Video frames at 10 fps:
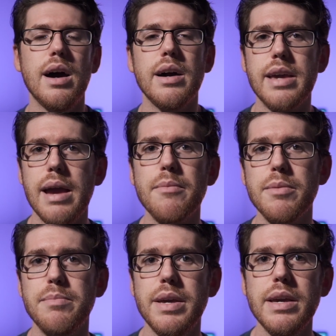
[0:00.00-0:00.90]

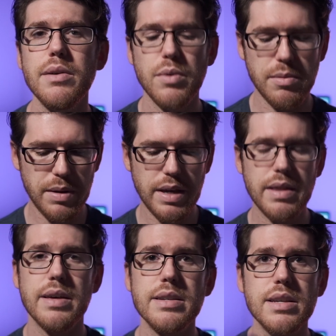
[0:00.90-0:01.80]
Camera B would be
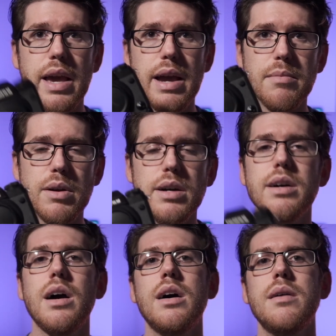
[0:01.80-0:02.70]
this camera,
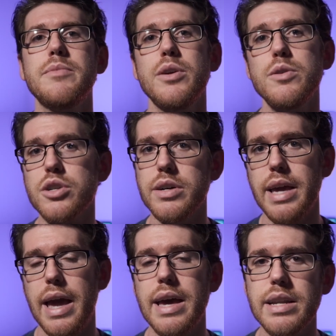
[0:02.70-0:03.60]
usually
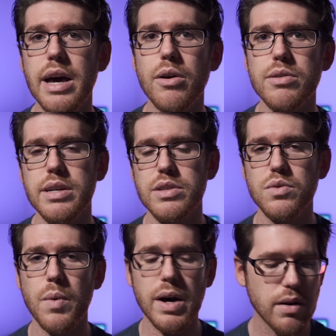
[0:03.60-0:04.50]
handheld as
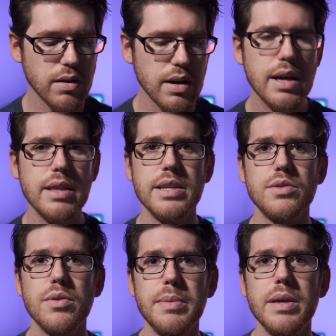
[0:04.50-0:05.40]
well. This
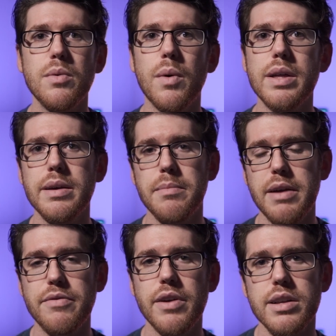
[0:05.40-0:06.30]
would be the one that my
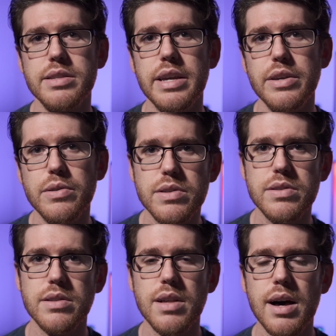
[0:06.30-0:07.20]
fiance uses
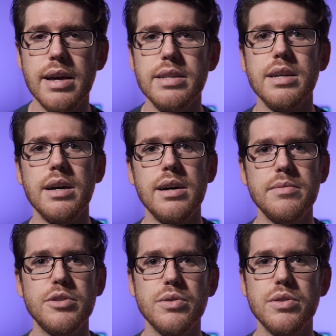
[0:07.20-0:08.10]
a lot
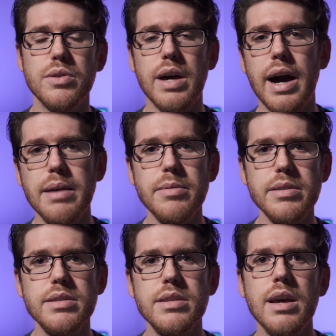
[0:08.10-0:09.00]
due to the
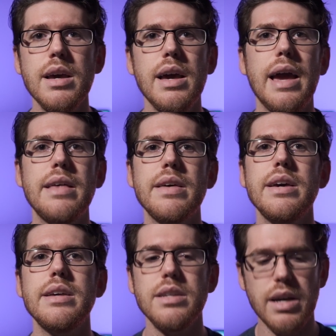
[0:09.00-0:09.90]
IBIS. And
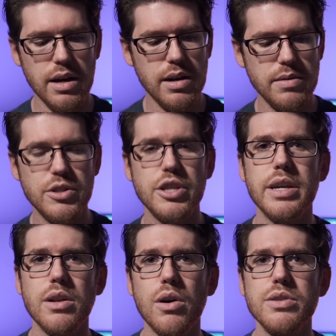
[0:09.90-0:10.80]
then she
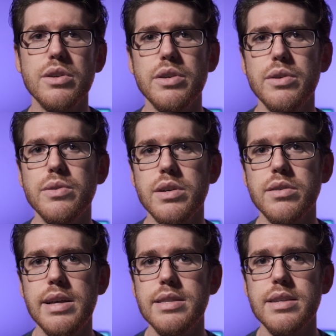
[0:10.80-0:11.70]
can also use a
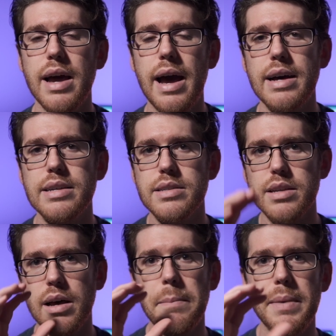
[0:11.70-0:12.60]
lens that has
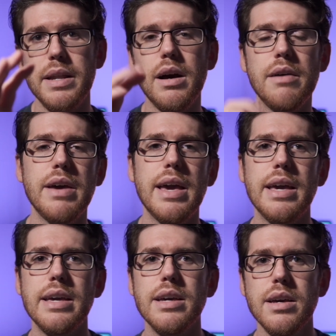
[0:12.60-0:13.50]
a bit of a